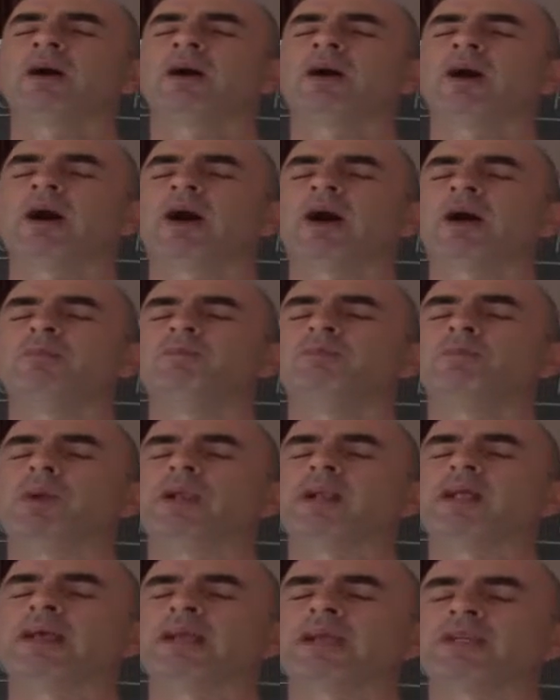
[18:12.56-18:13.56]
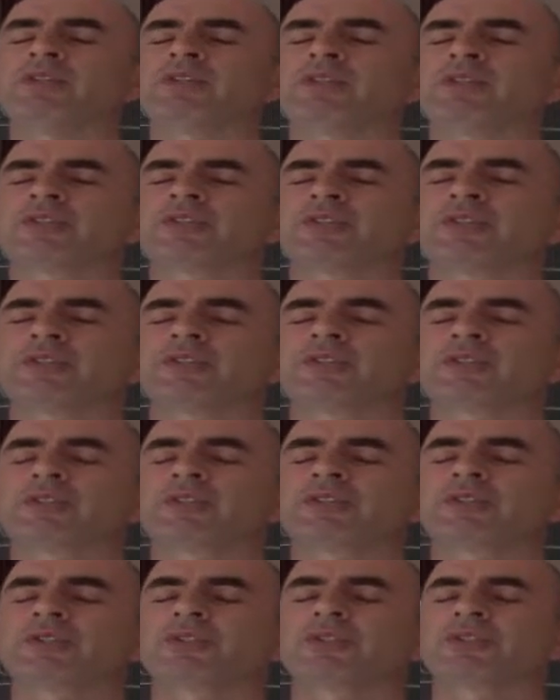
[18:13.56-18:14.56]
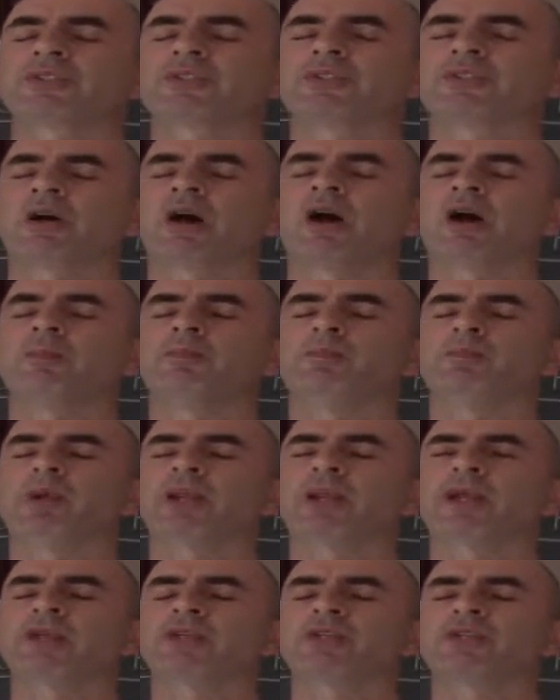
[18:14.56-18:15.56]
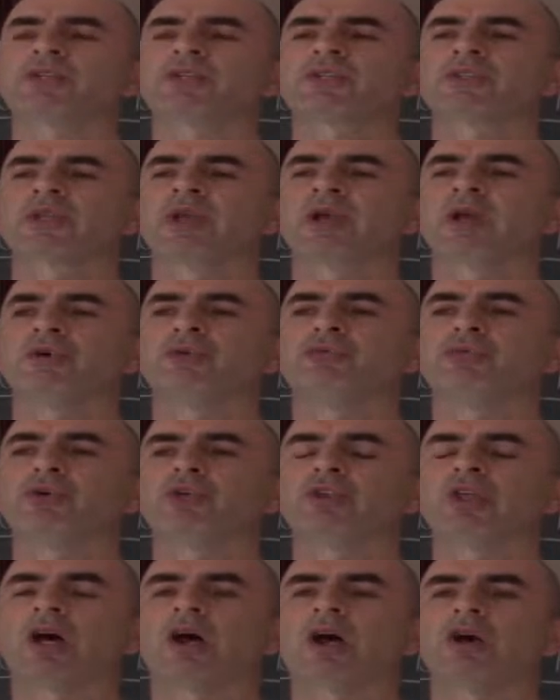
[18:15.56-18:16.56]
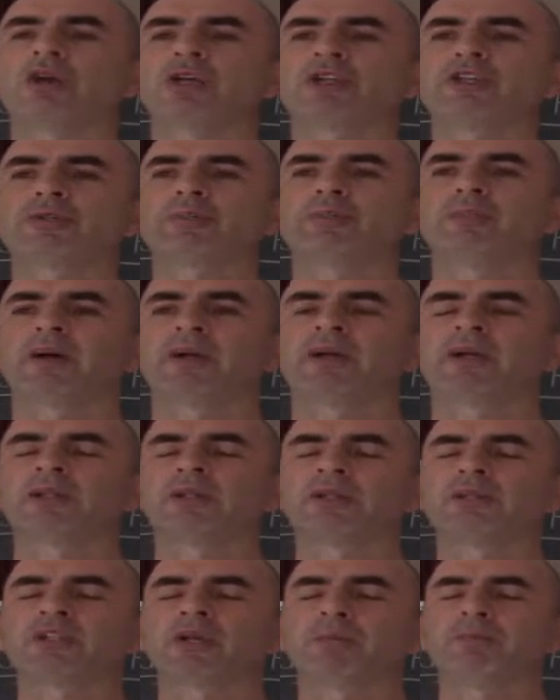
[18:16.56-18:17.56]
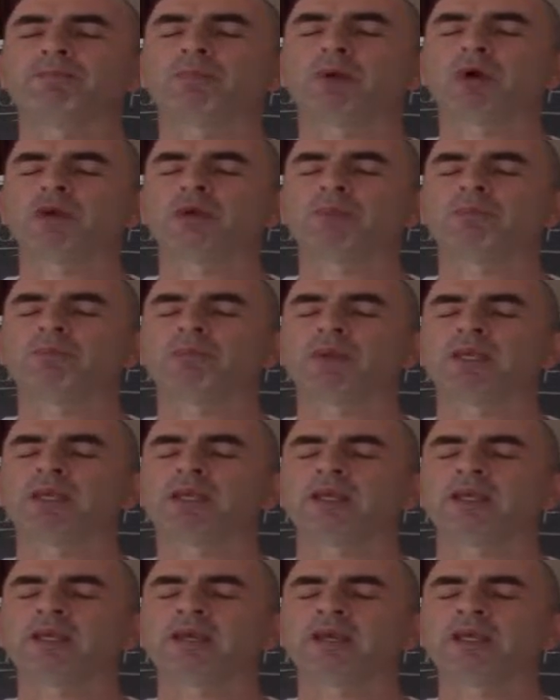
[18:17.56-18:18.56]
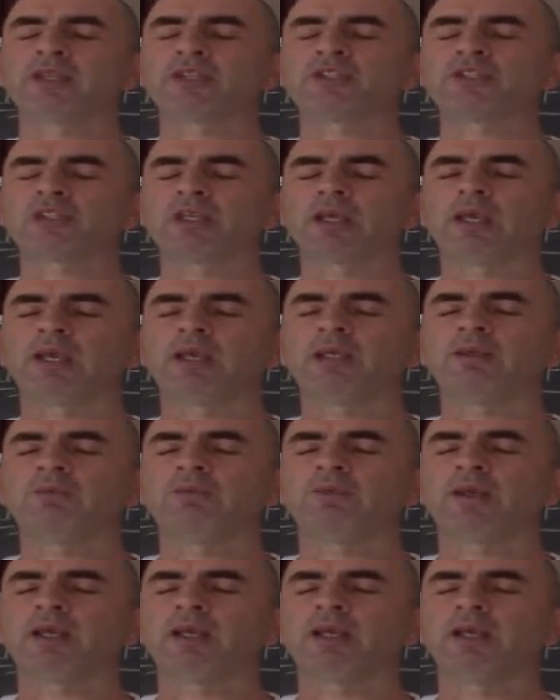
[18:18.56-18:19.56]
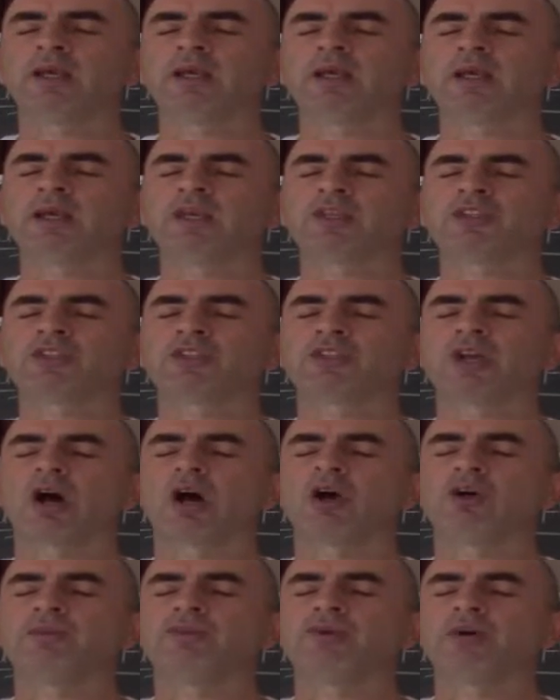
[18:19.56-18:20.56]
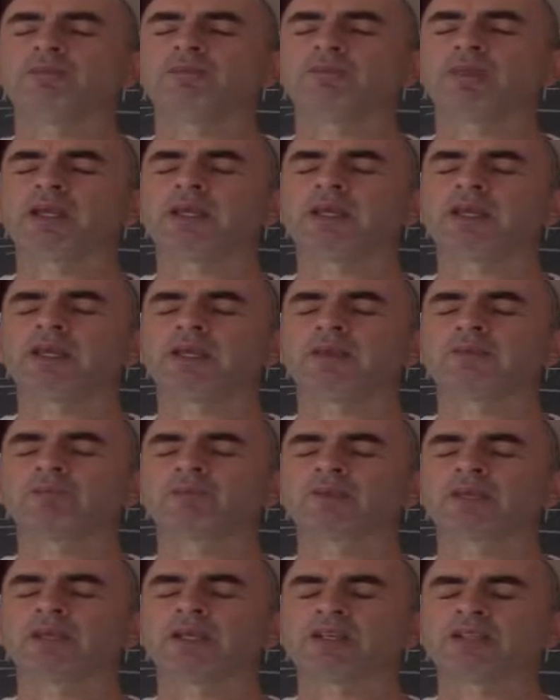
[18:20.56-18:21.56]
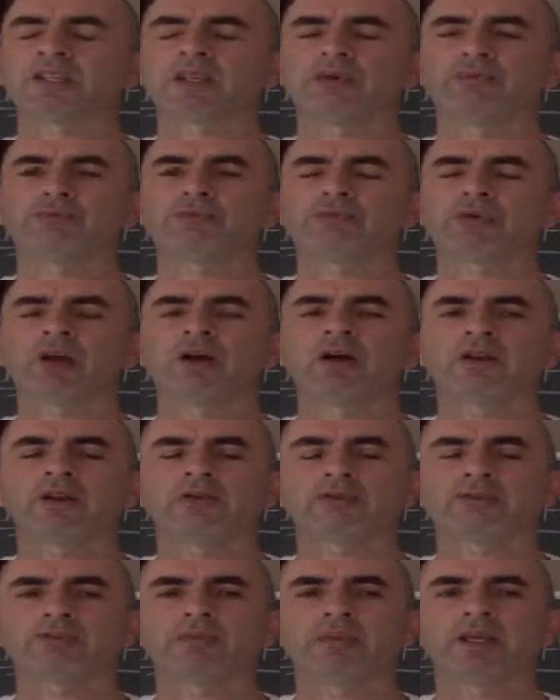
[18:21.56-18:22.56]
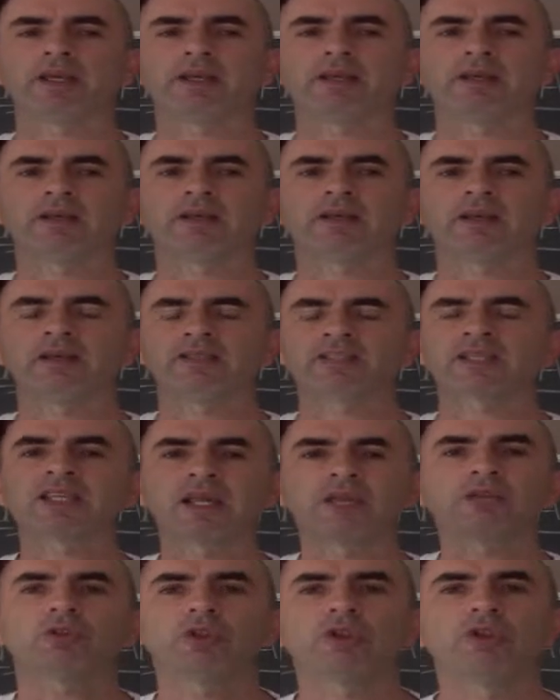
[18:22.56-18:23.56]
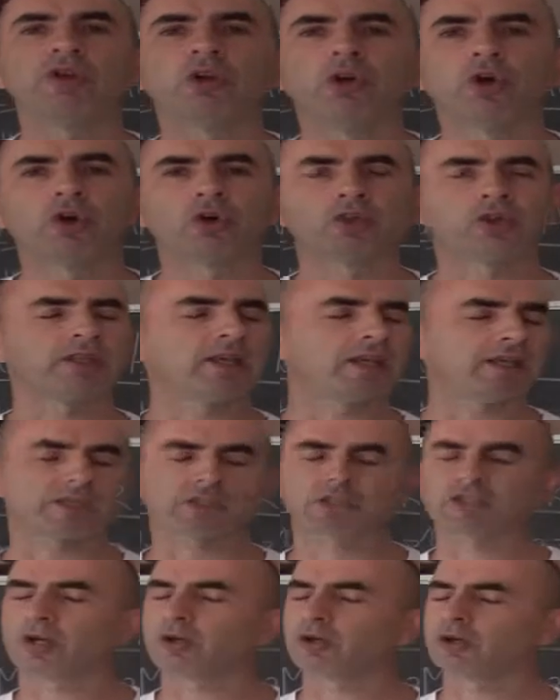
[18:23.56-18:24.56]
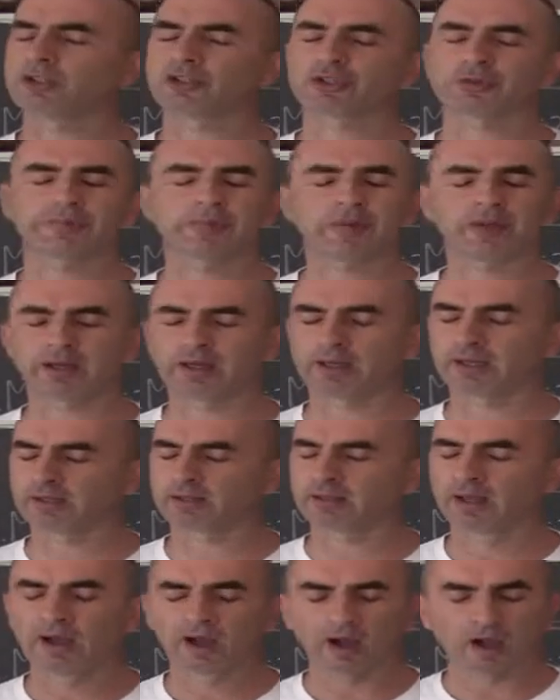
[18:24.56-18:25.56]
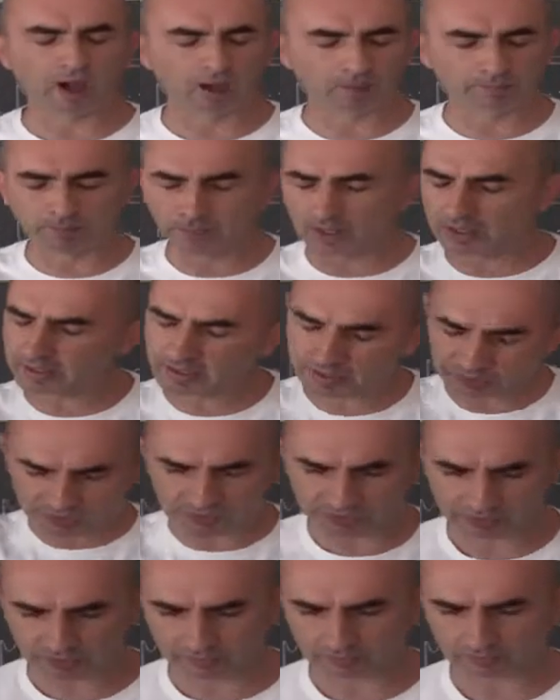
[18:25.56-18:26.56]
I'm blessed. I'm blessed for the Holy Spirit is upon me. It's in me. It's over me. It's in front of me. Say to the Lord, yes, Holy Spirit, I'm blessed.